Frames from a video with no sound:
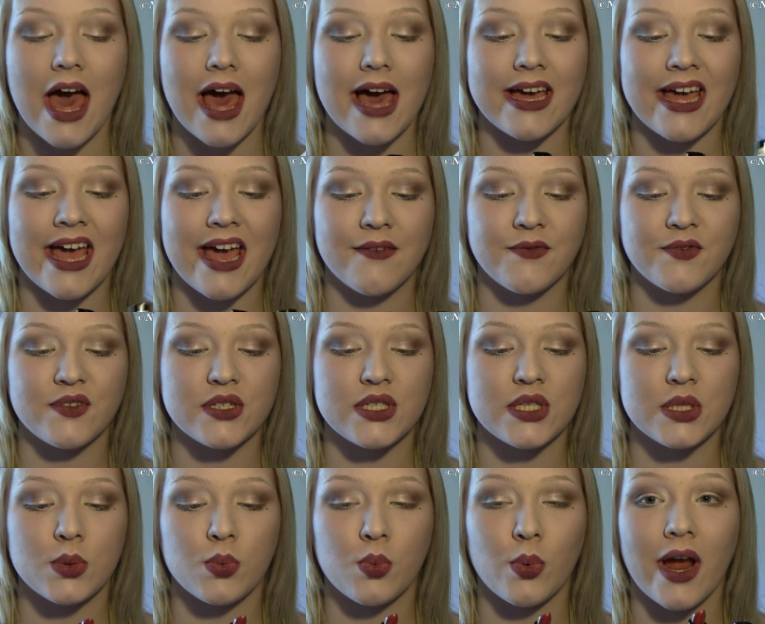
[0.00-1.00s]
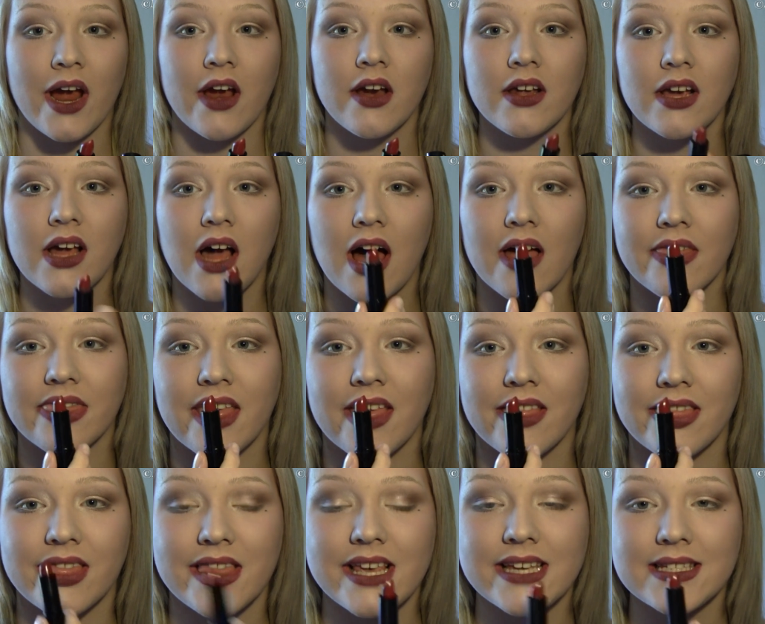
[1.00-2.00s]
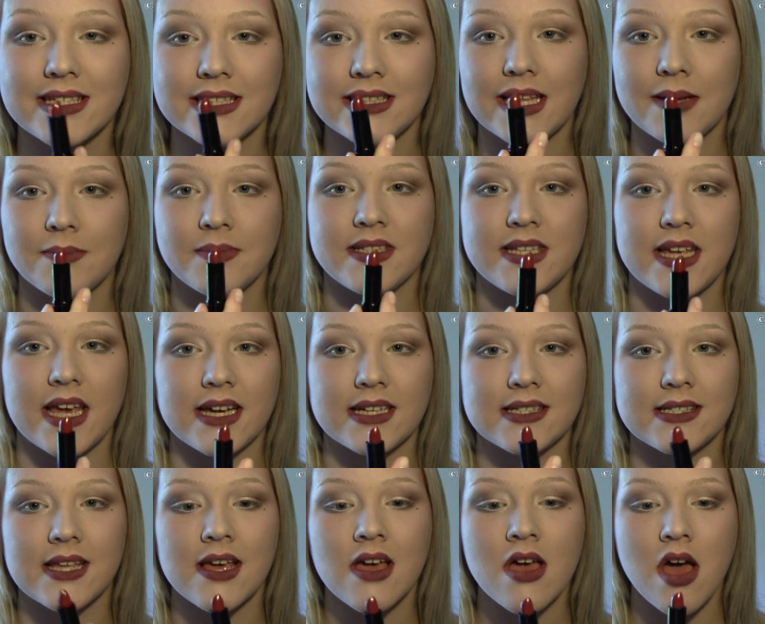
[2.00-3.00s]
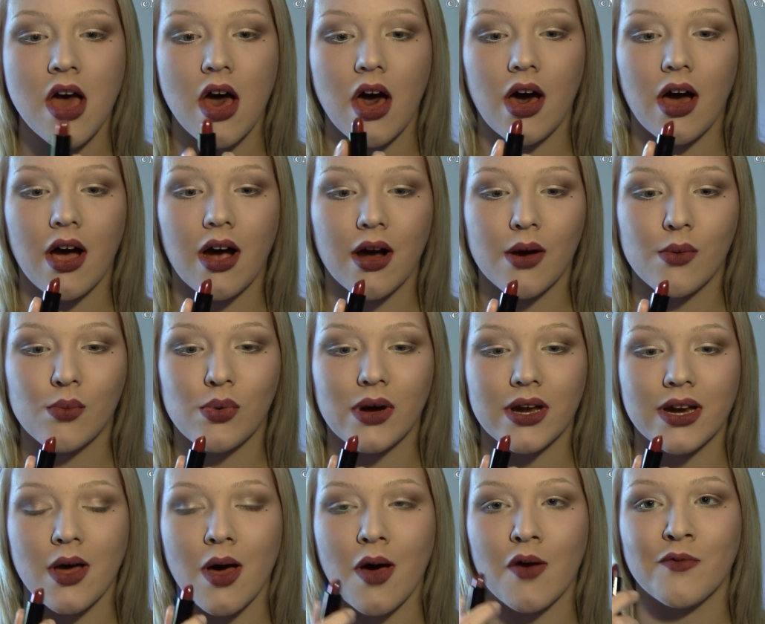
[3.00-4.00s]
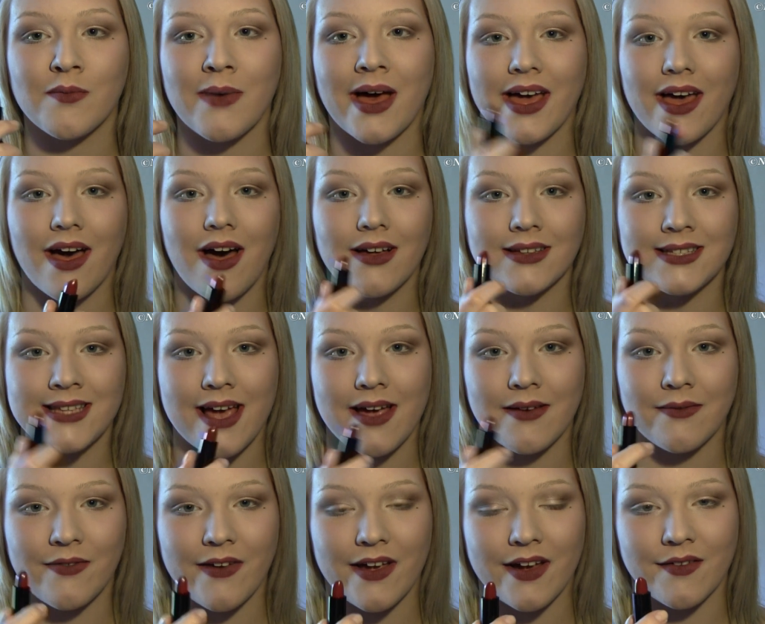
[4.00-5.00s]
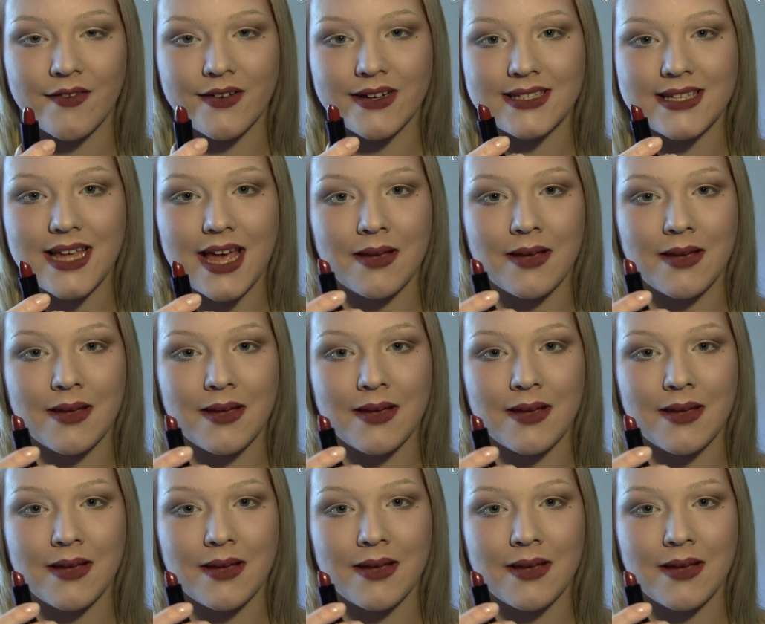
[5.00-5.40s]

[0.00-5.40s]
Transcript: I have to swear to God that these lipsticks are one of my all-time favorites.